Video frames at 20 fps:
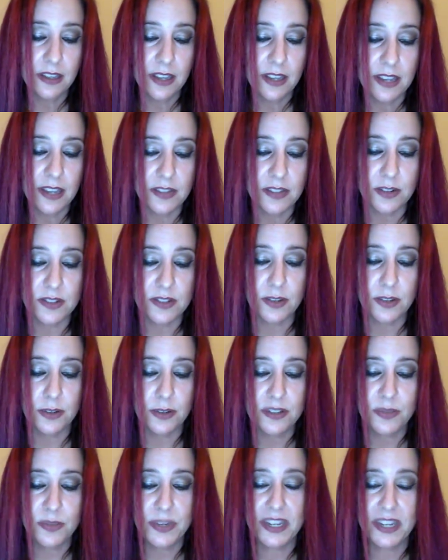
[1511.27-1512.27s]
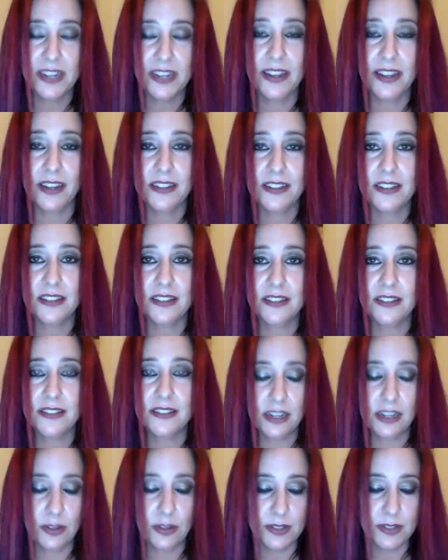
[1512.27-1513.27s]
As our souls reconnect in this
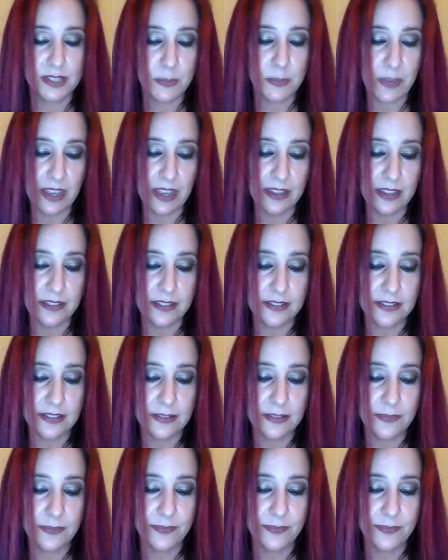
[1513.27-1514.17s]
sacred space,